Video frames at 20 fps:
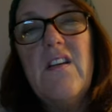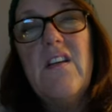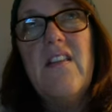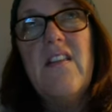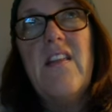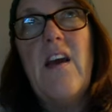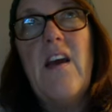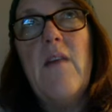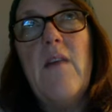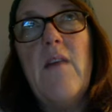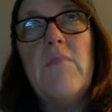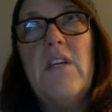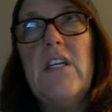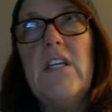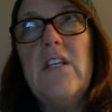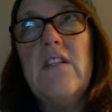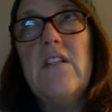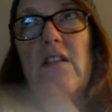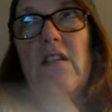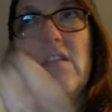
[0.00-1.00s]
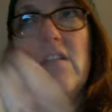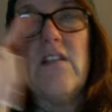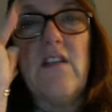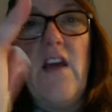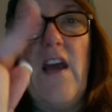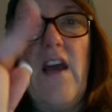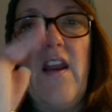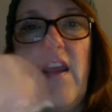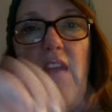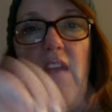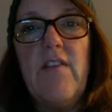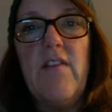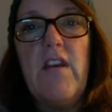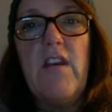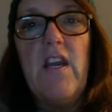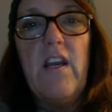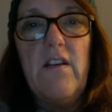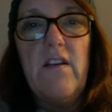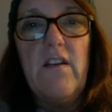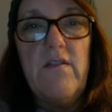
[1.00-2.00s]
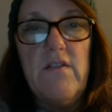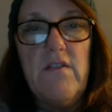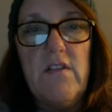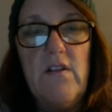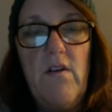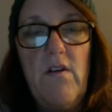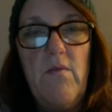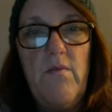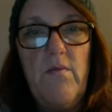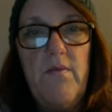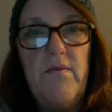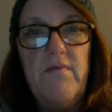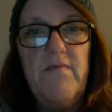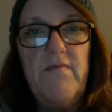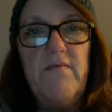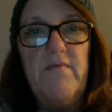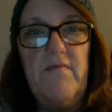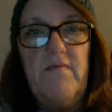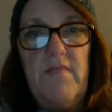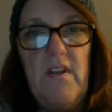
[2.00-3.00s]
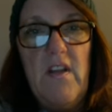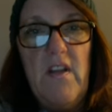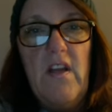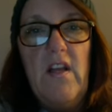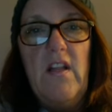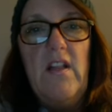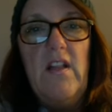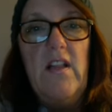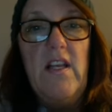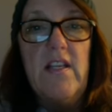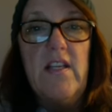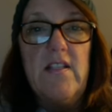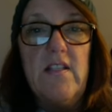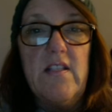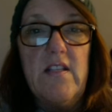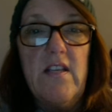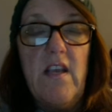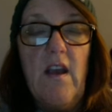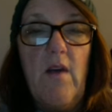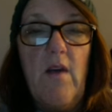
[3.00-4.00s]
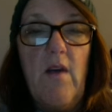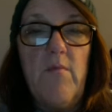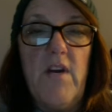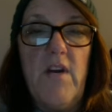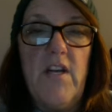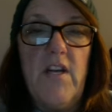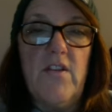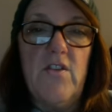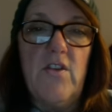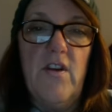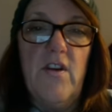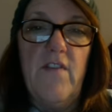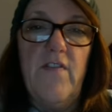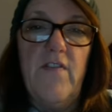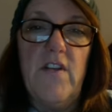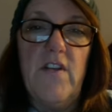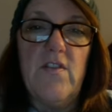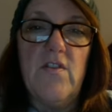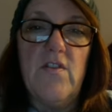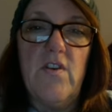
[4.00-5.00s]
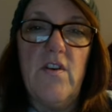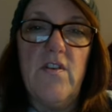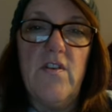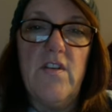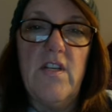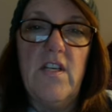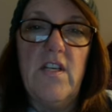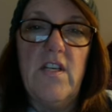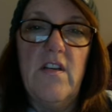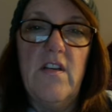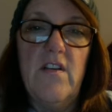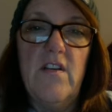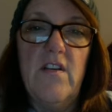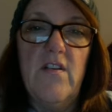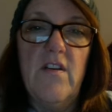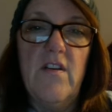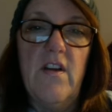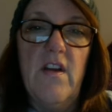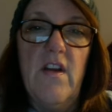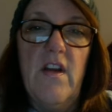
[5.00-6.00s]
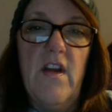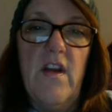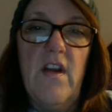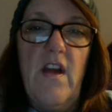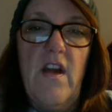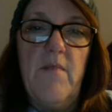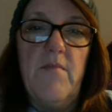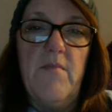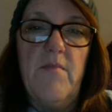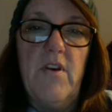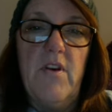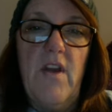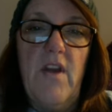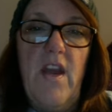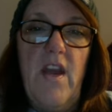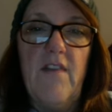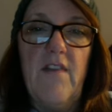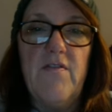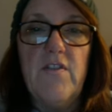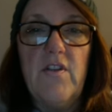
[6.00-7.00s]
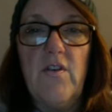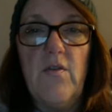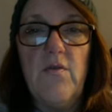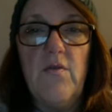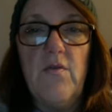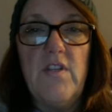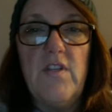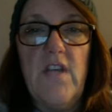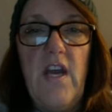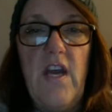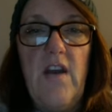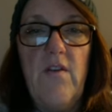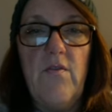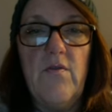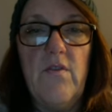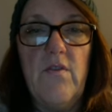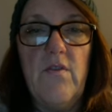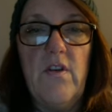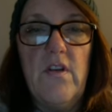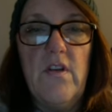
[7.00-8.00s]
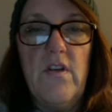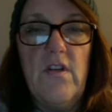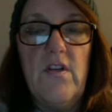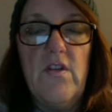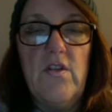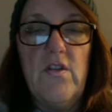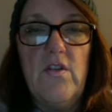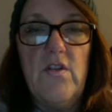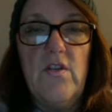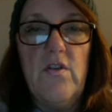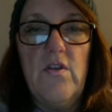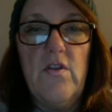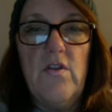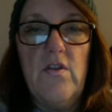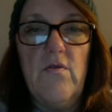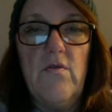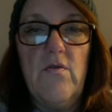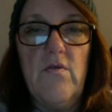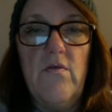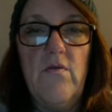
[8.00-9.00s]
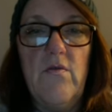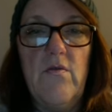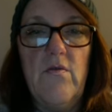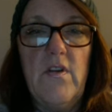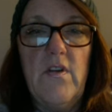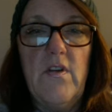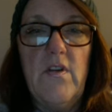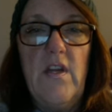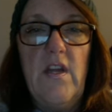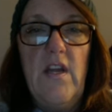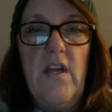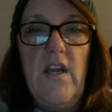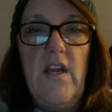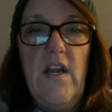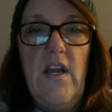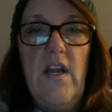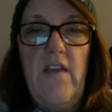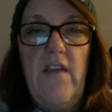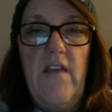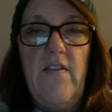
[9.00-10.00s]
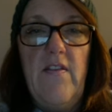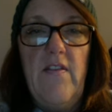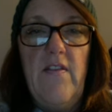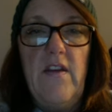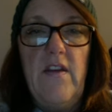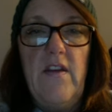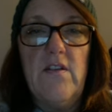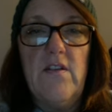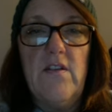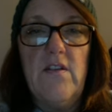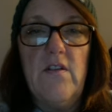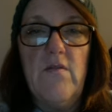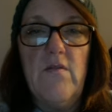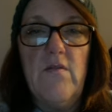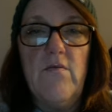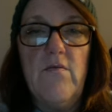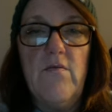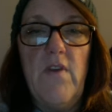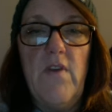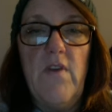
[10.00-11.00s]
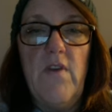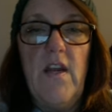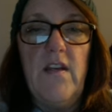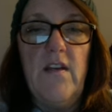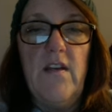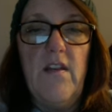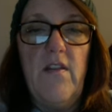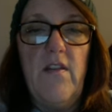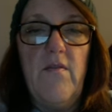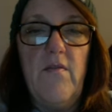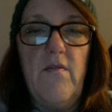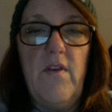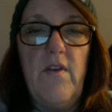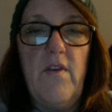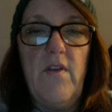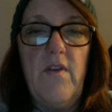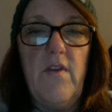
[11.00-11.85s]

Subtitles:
That means it's got to have a negative slope. Let's see how much. If I start here, I'm going to have to go down 2 and then to the right 3.